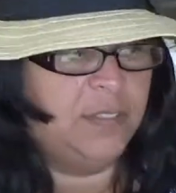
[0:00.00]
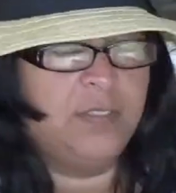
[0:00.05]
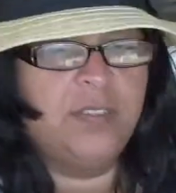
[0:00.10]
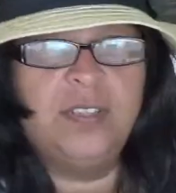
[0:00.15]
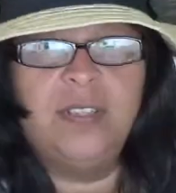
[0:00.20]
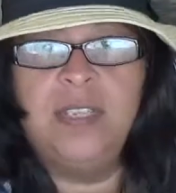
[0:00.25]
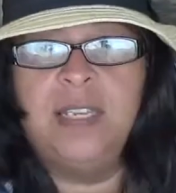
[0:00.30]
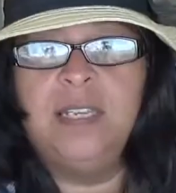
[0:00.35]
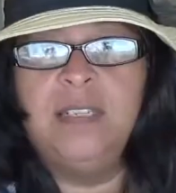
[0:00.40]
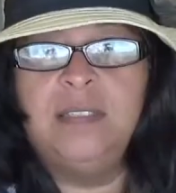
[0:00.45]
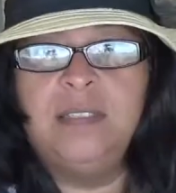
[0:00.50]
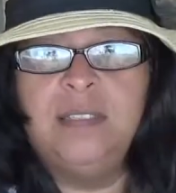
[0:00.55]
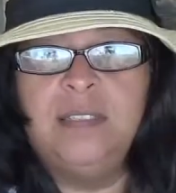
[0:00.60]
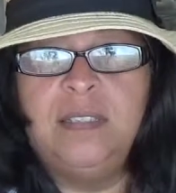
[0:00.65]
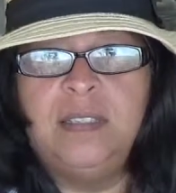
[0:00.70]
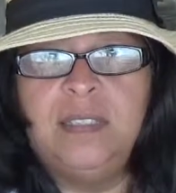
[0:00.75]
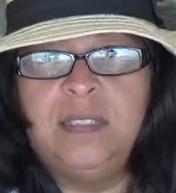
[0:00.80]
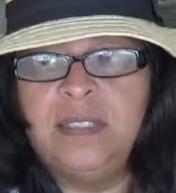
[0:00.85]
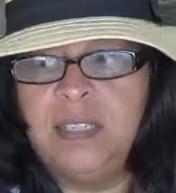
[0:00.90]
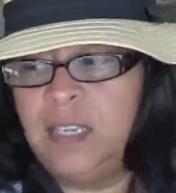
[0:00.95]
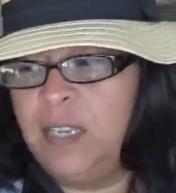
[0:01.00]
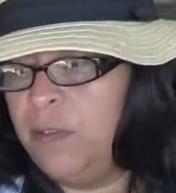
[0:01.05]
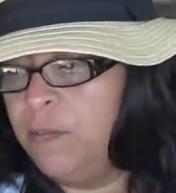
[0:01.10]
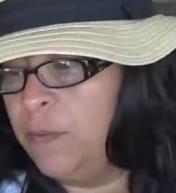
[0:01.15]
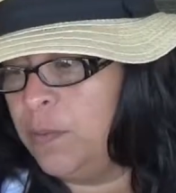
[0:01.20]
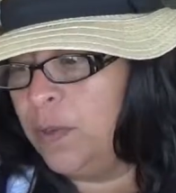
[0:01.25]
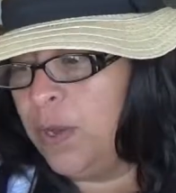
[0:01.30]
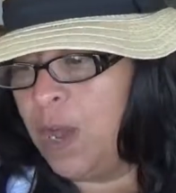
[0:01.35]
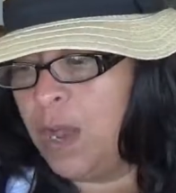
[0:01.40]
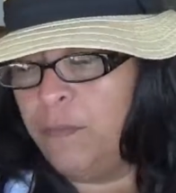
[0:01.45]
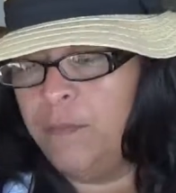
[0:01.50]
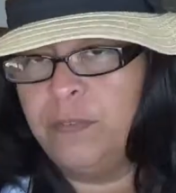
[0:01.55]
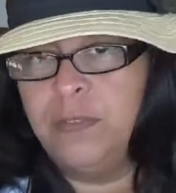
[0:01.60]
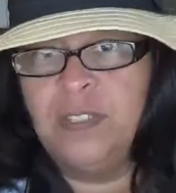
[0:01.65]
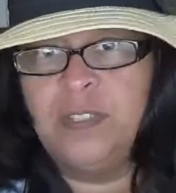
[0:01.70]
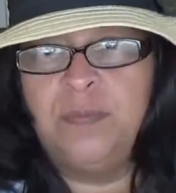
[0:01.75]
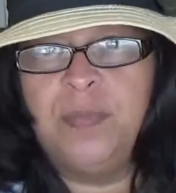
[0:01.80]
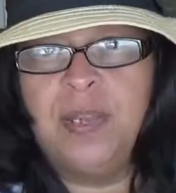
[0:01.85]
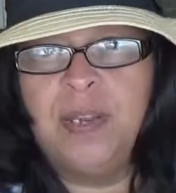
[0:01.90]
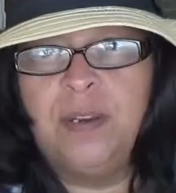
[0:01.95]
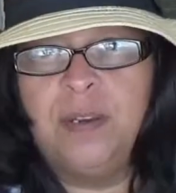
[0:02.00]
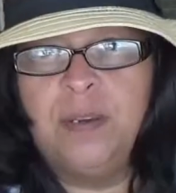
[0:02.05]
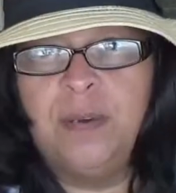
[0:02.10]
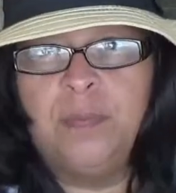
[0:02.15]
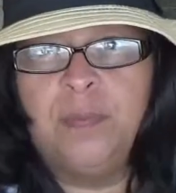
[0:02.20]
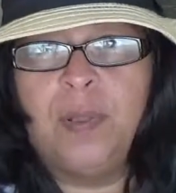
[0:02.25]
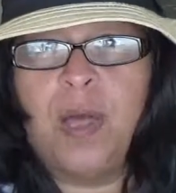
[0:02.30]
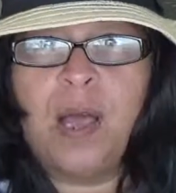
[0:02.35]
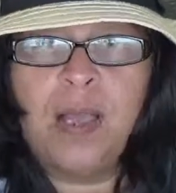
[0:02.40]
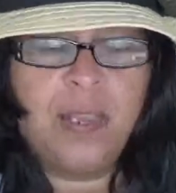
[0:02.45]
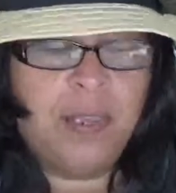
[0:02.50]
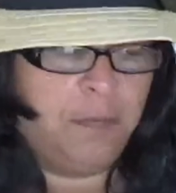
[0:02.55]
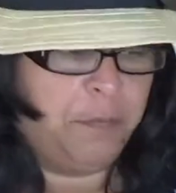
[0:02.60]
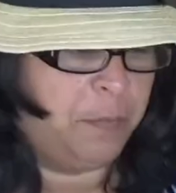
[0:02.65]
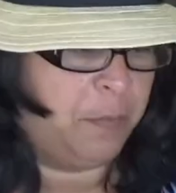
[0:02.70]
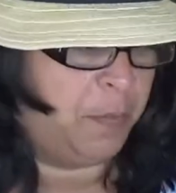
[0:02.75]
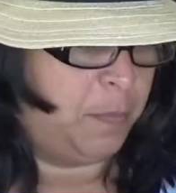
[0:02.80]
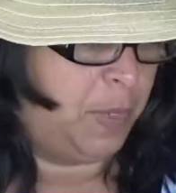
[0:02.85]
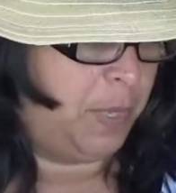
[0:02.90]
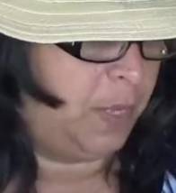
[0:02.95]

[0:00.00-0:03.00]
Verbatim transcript: are the things that these evil conference men are blocking from